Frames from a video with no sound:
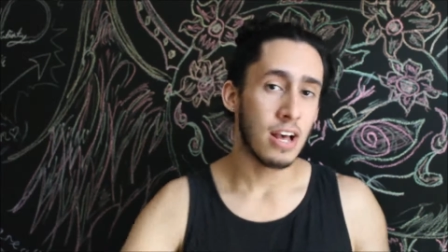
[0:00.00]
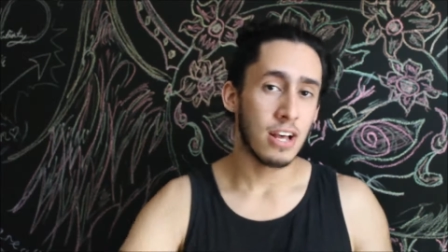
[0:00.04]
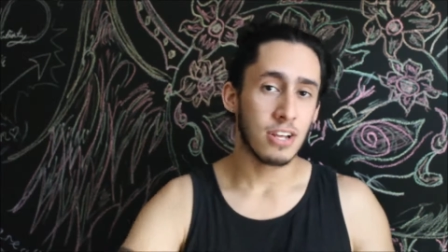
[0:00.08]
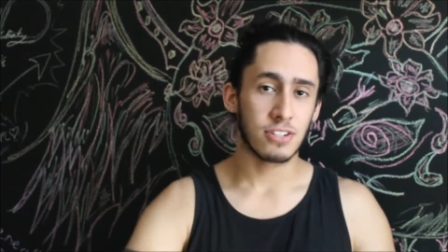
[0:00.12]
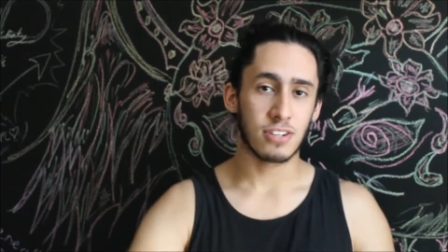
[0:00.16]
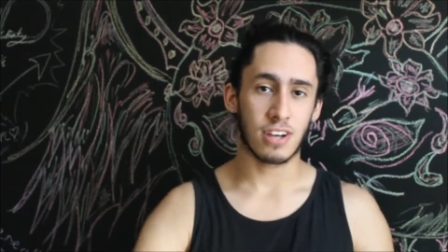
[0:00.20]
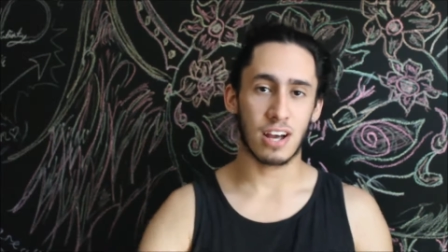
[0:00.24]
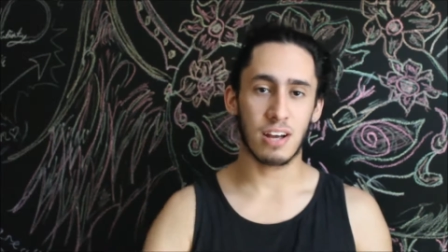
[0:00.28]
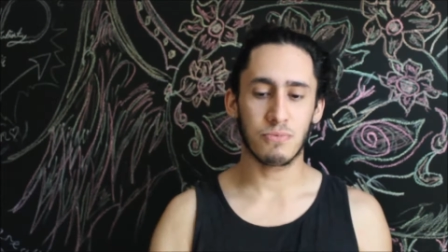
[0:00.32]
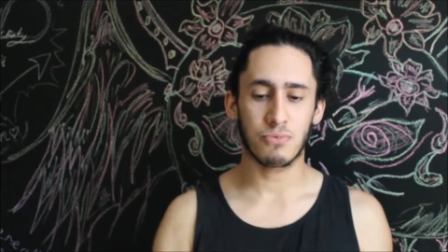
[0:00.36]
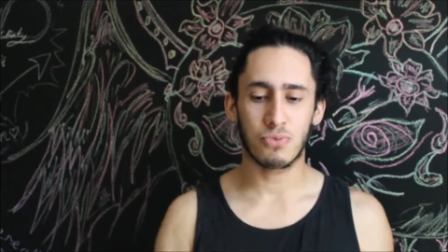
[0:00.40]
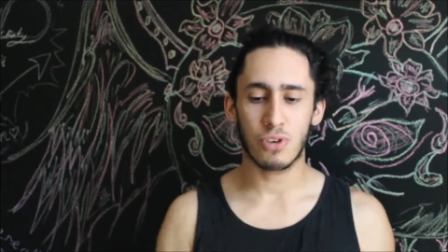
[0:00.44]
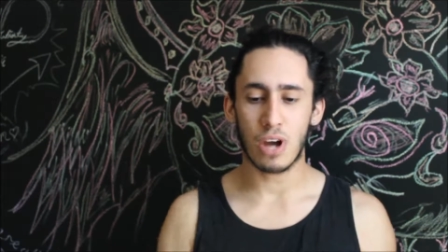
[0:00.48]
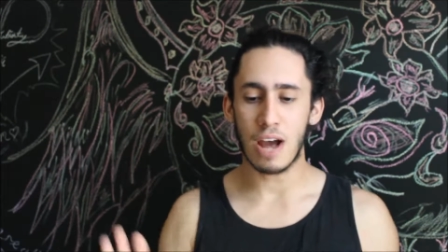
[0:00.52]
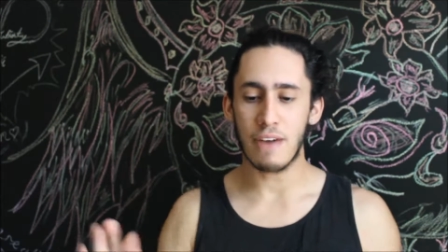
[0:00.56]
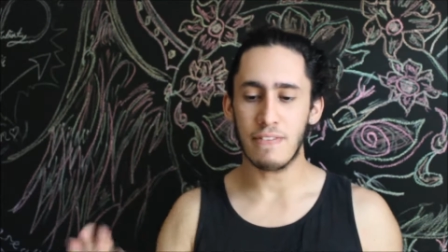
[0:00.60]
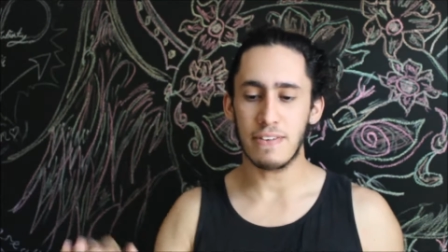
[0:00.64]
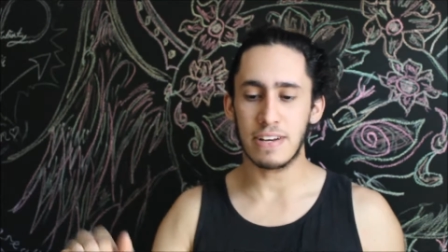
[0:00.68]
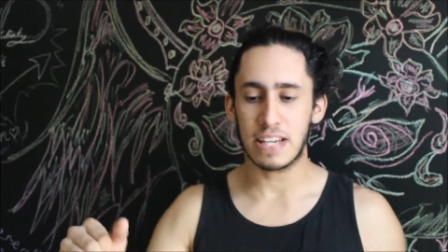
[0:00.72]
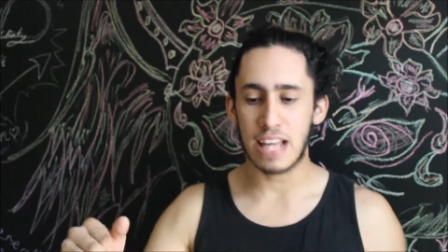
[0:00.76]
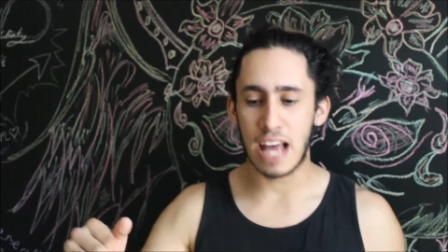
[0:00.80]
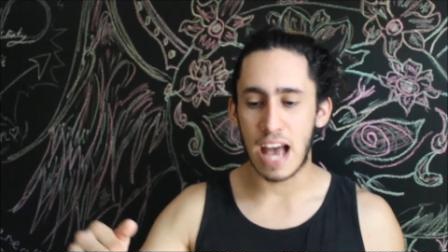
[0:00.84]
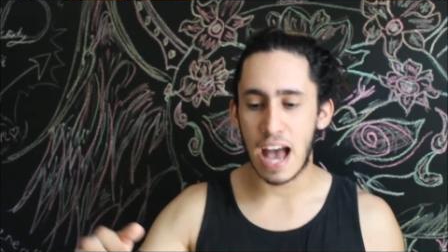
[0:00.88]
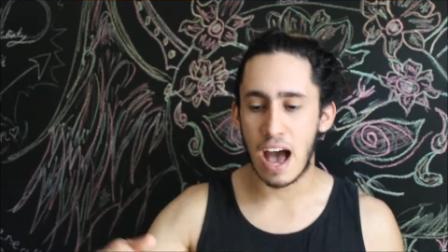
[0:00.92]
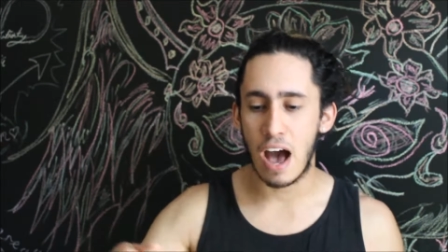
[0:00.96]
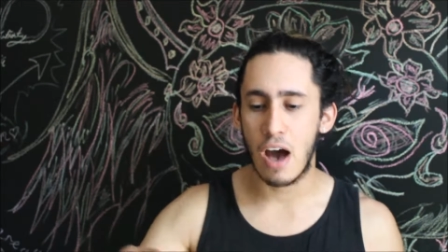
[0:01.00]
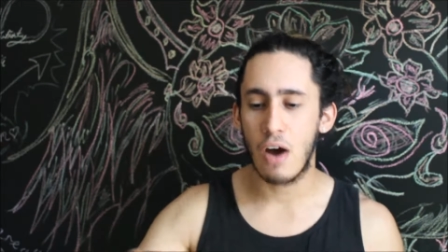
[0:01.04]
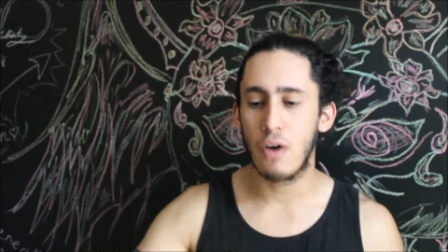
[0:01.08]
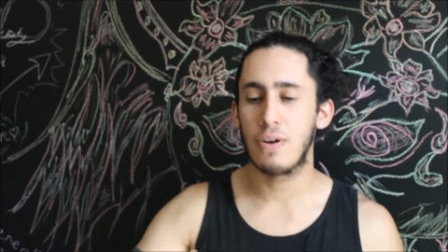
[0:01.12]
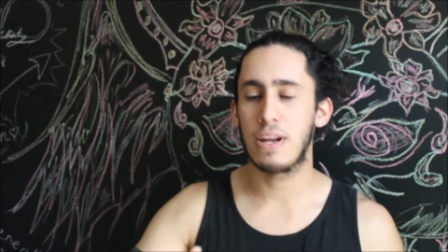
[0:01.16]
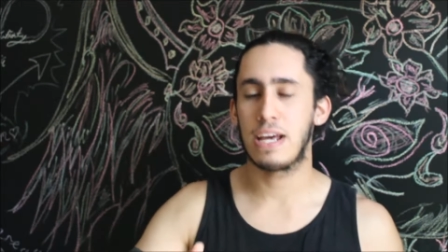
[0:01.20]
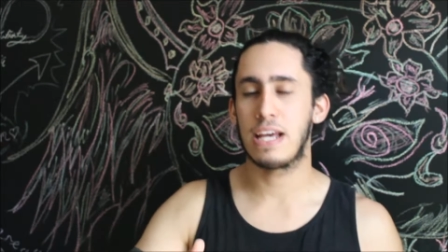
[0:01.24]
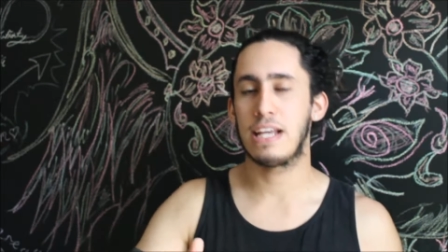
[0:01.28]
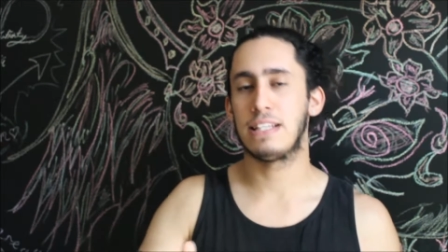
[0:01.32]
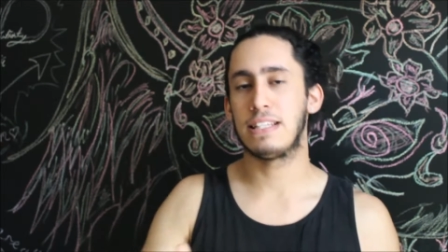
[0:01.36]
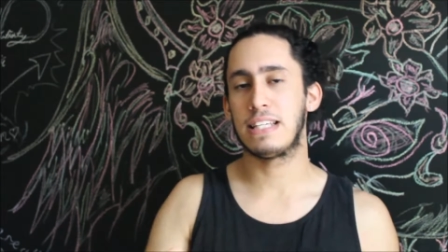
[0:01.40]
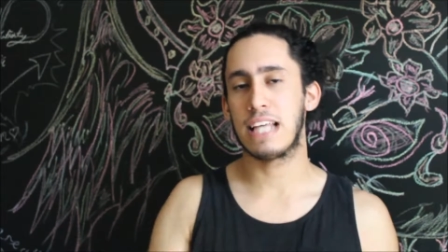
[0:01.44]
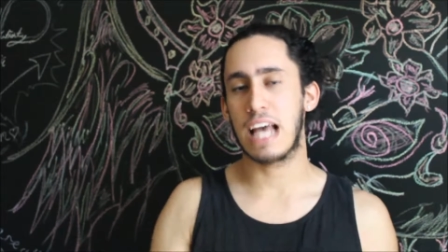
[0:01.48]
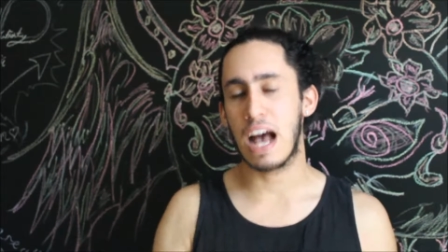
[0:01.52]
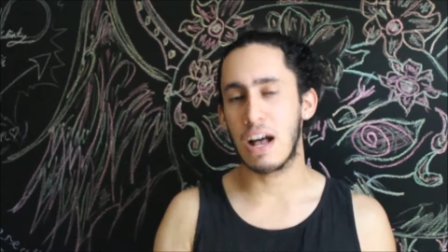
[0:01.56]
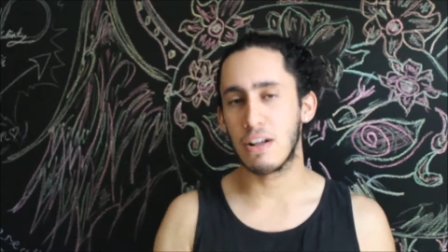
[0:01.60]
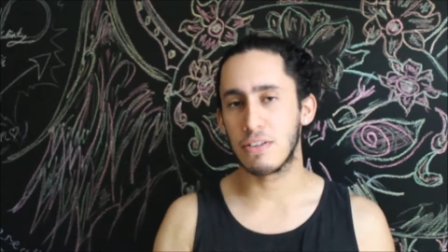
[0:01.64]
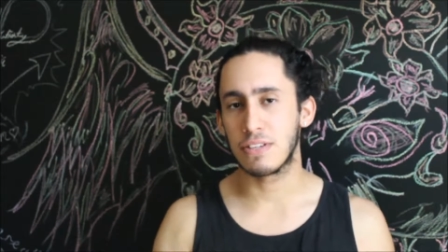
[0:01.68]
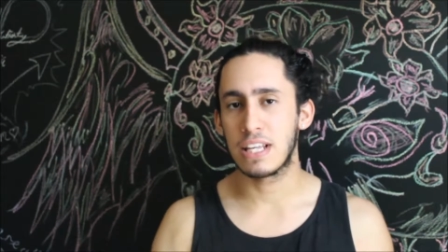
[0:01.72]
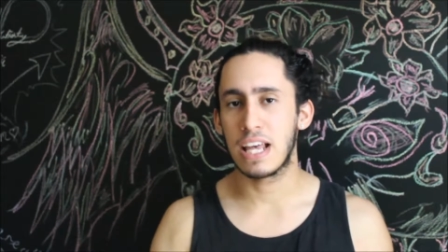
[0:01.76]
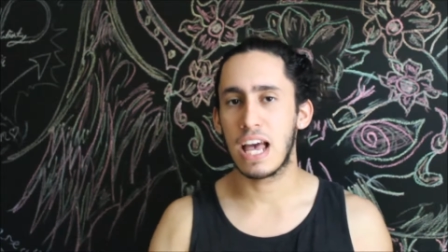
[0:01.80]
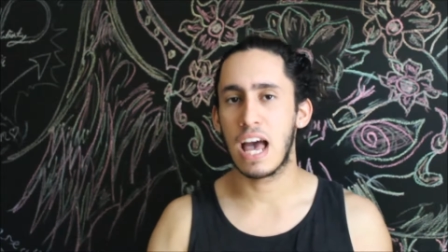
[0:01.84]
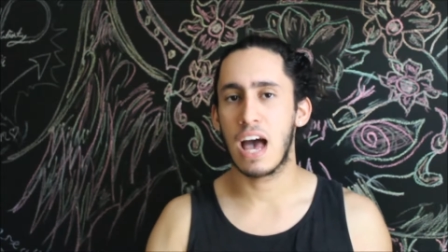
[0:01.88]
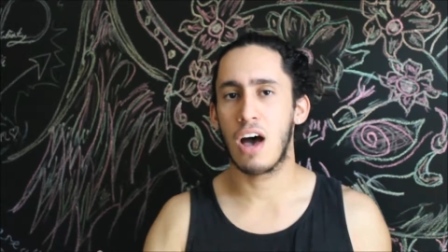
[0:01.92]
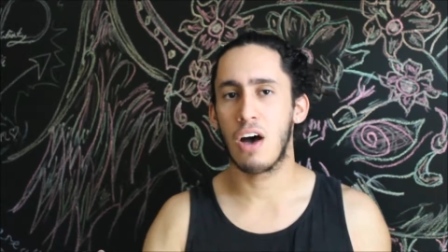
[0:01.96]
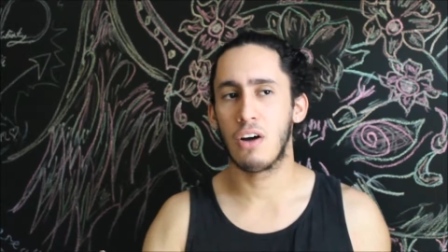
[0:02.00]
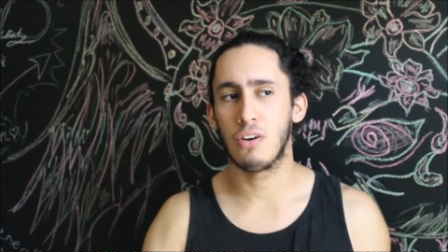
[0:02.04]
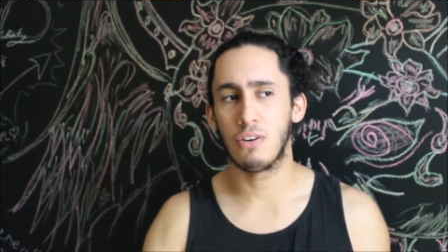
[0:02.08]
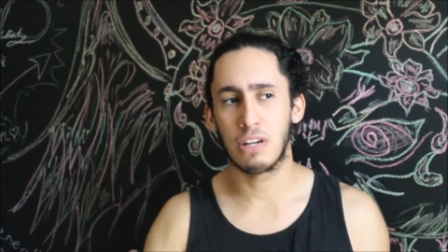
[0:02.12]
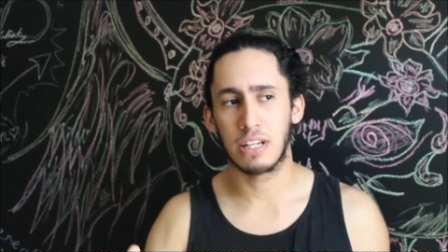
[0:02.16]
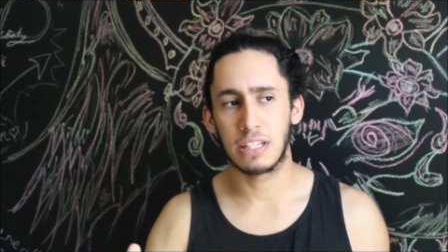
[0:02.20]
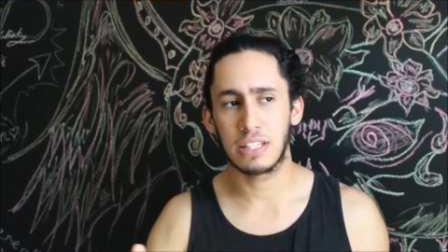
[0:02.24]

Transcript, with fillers: So I'm driving down in downtown,